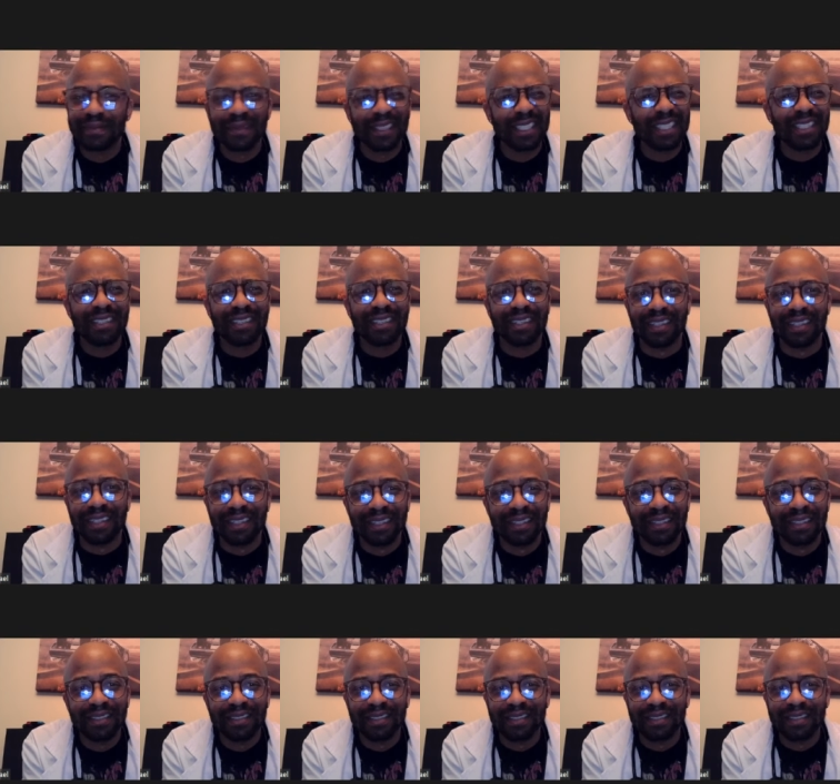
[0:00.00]
Yeah. I
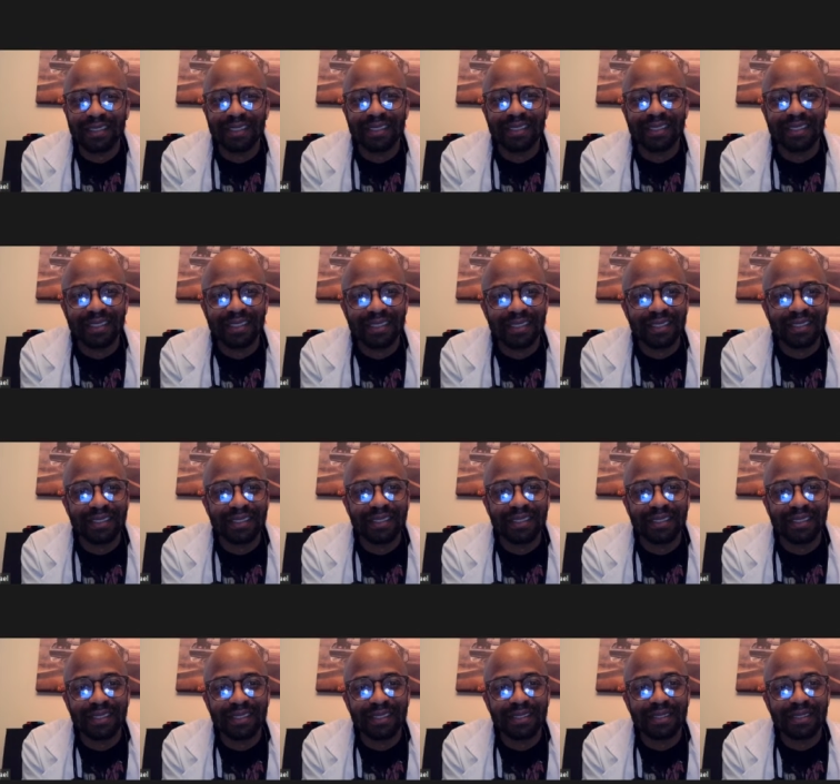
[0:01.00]
enjoyed the, the
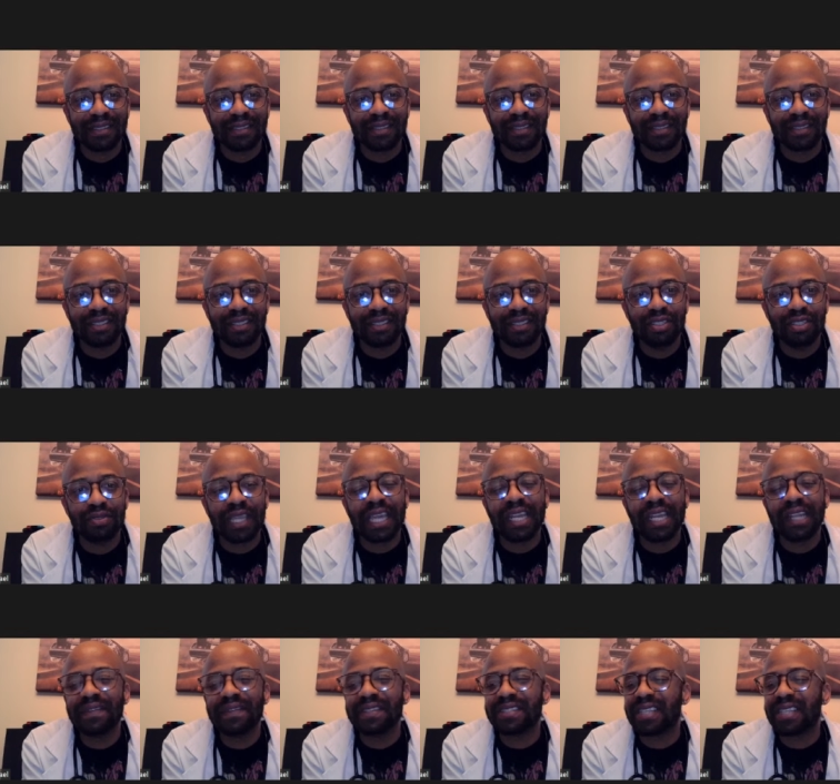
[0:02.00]
entire cast. you can't
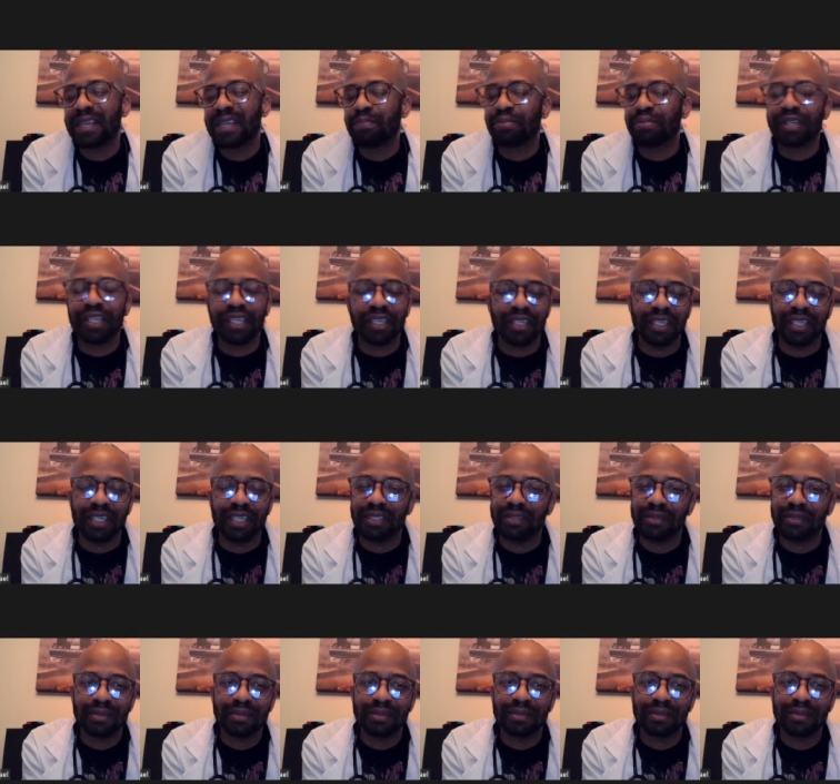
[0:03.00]
even say pretty good. Cast.